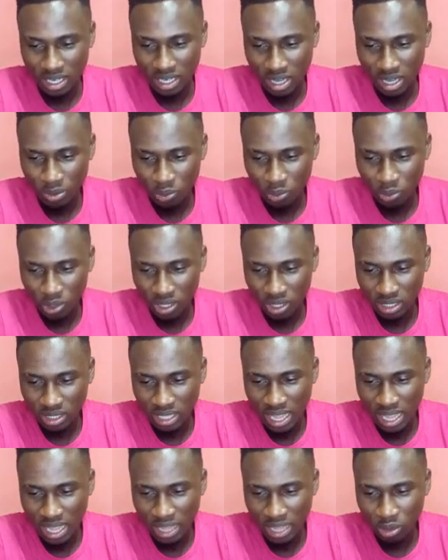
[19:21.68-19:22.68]
Now
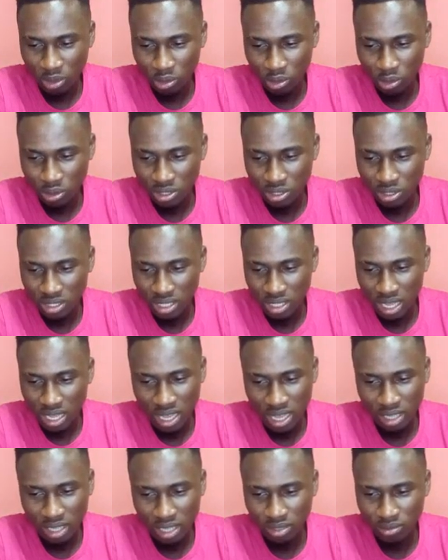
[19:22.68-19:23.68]
the icons
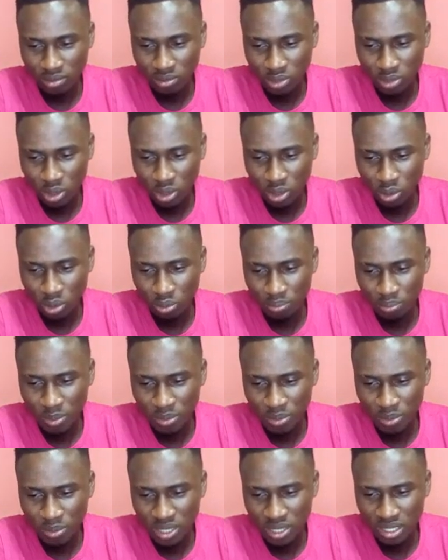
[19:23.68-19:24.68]
are,
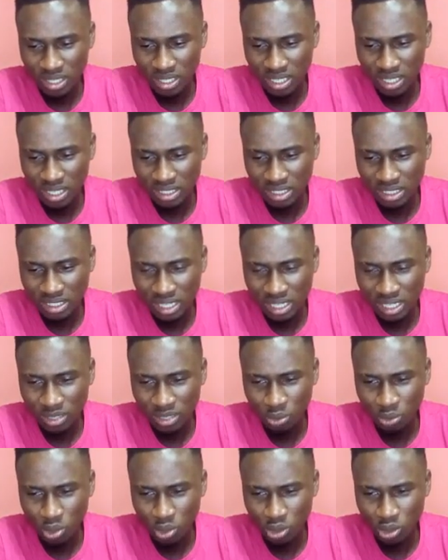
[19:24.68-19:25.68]
mimicking
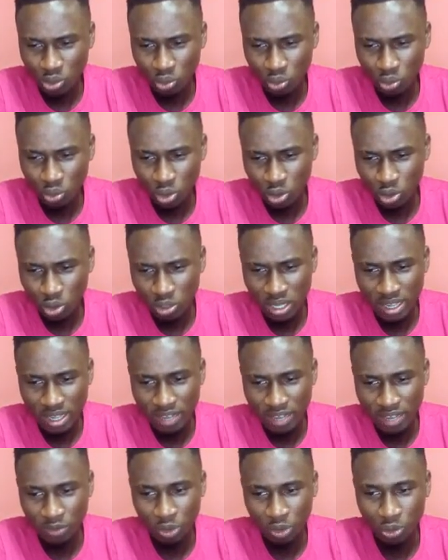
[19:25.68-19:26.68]
exactly what we should
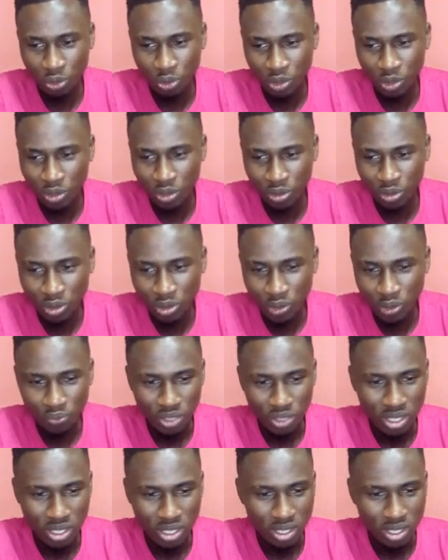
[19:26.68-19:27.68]
have on Windows.
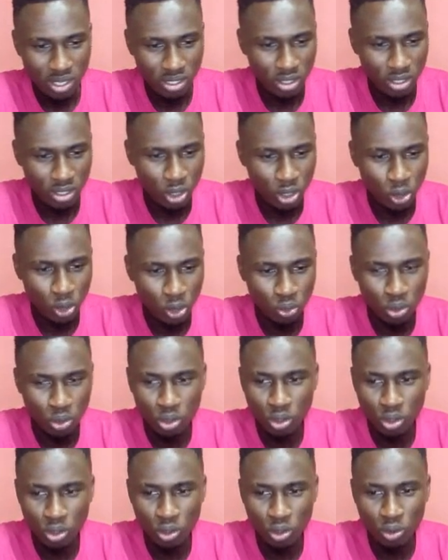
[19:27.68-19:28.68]
See this
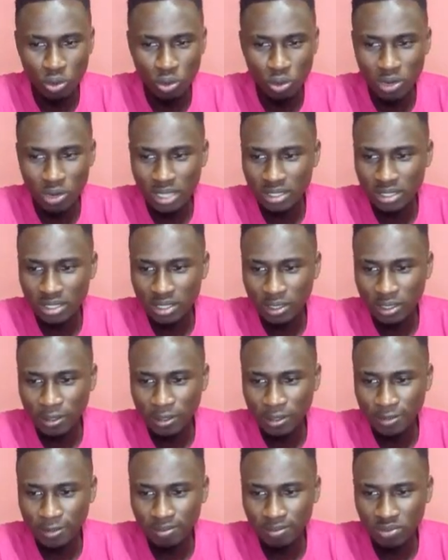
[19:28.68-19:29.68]
Windows logo right
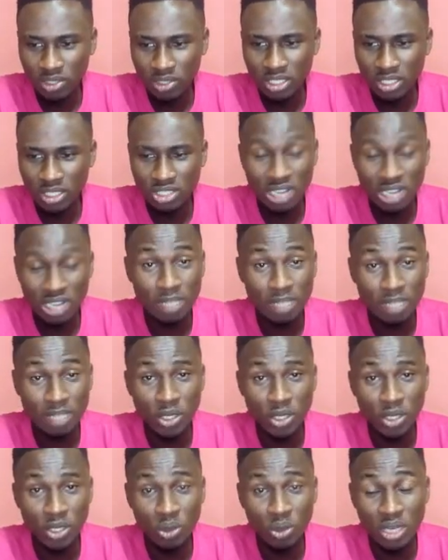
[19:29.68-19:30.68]
here. The charge
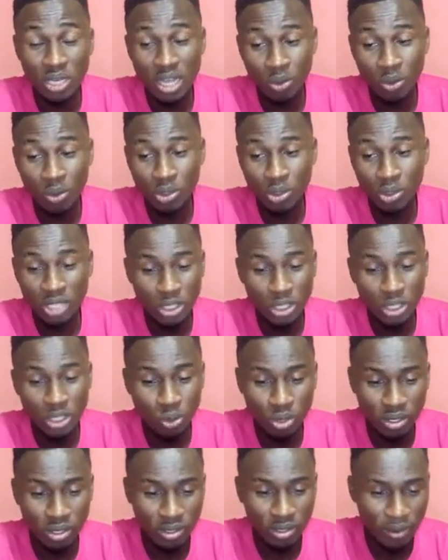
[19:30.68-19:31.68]
being looking like Windows as
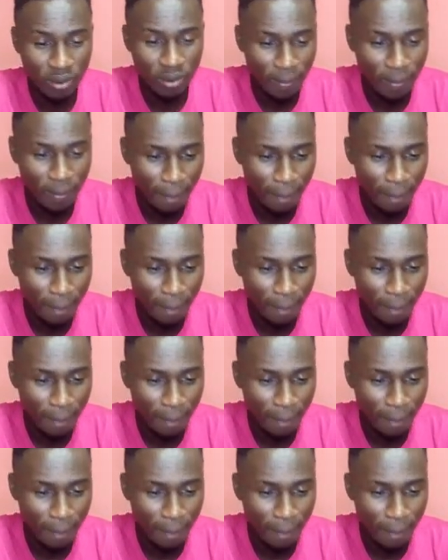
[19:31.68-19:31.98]
well.